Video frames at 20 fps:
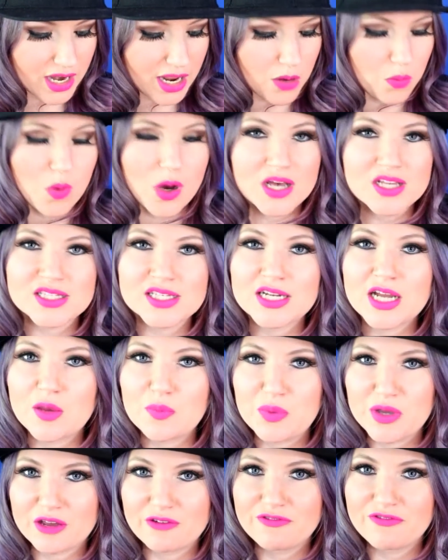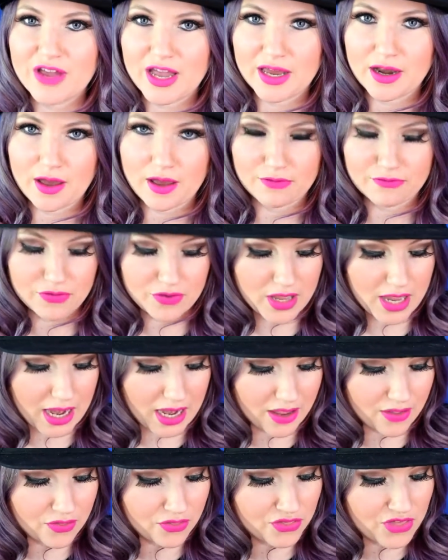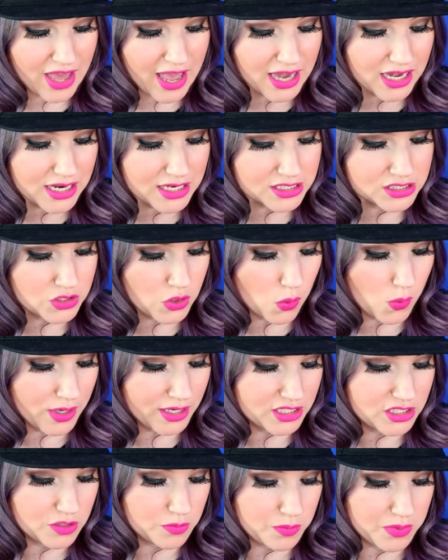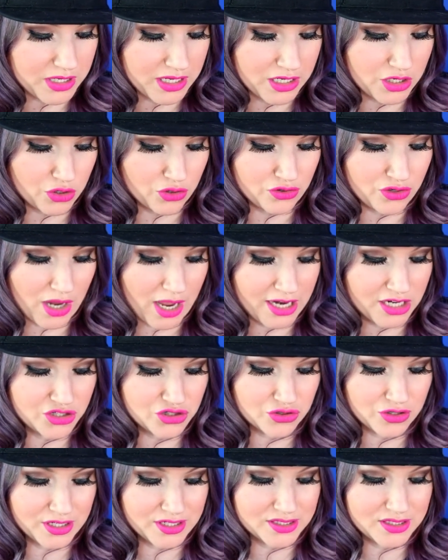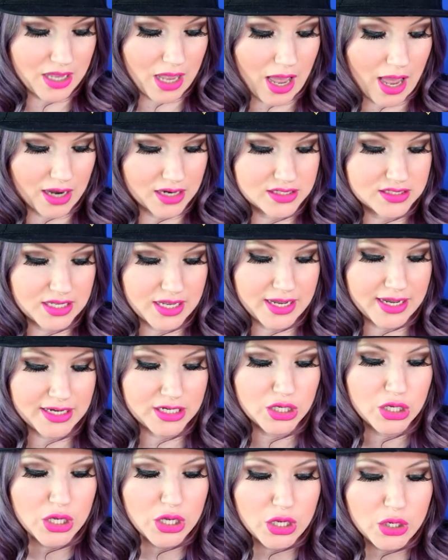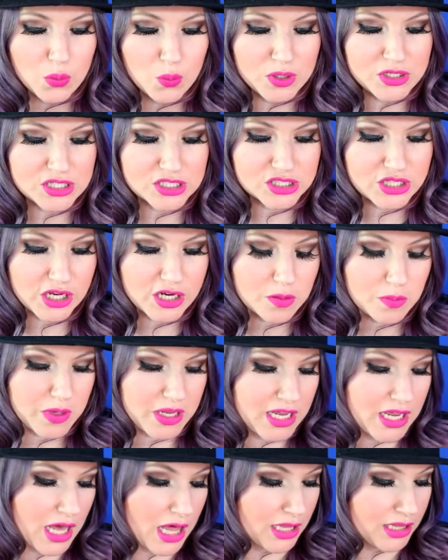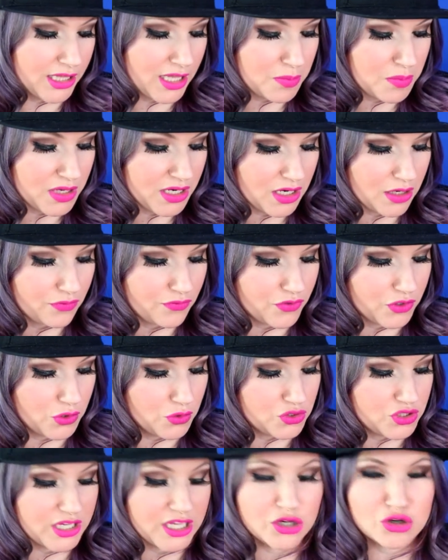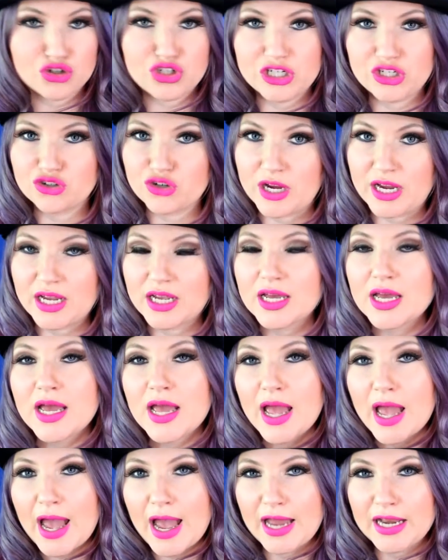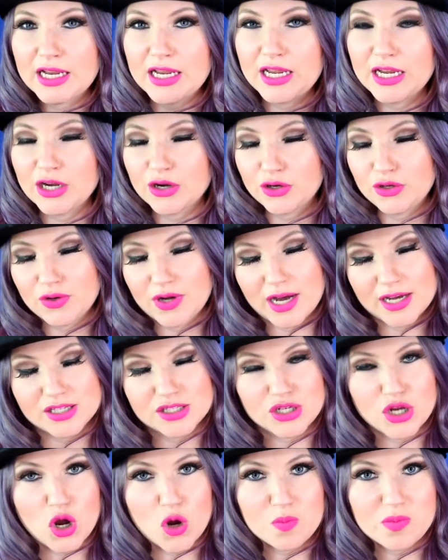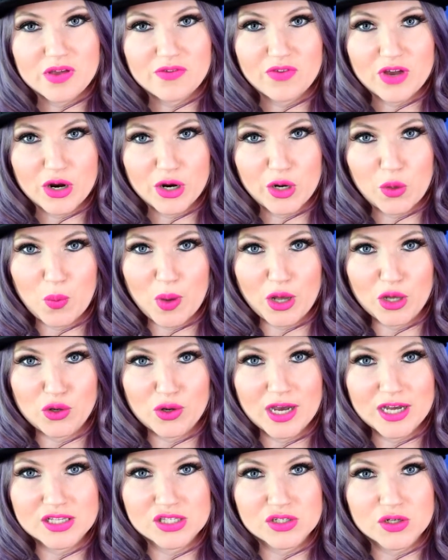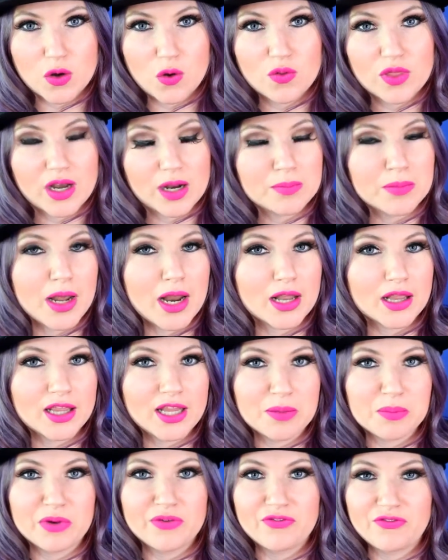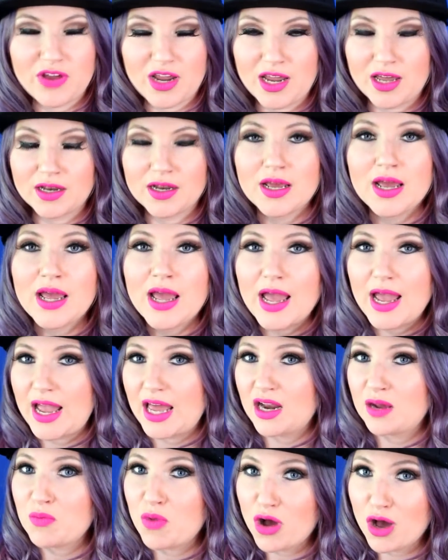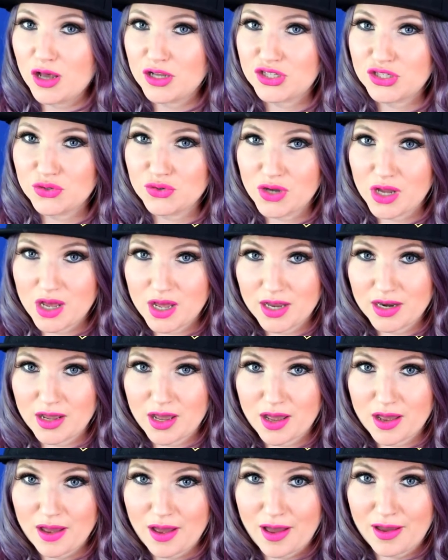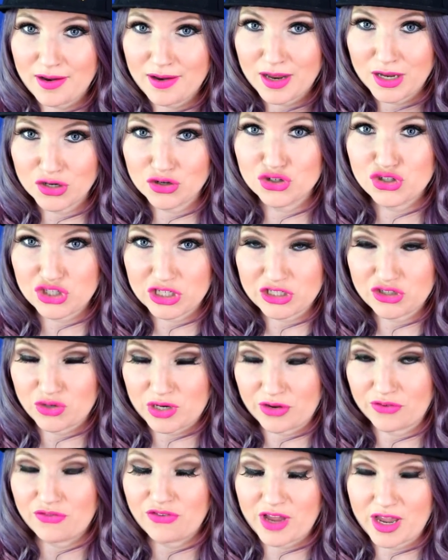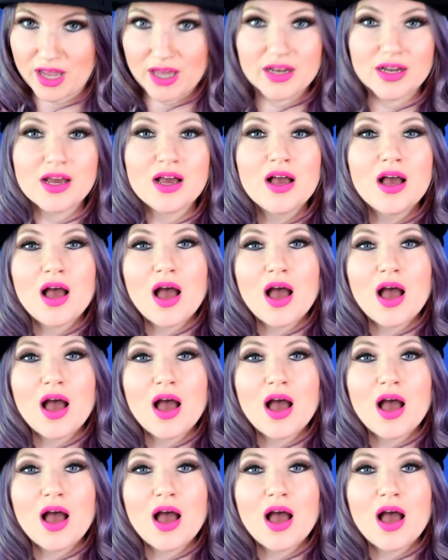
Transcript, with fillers: that I wasn't a big fan of, and that is going to be your nitrous oxide, which is going to be a lemon infused energy drink. And here, you guys know me very well. You guys know that I'm not a lemon fan, and I'm also not an energy drink fan.